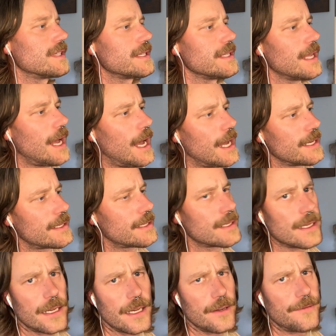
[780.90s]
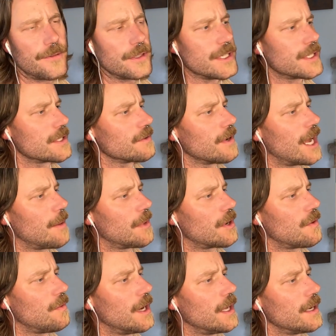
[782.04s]
not a fully ceramic
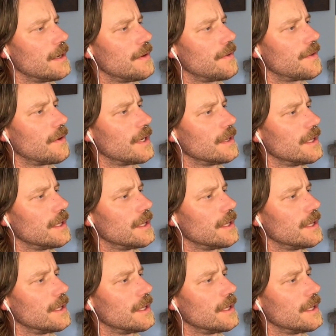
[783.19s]
one. So I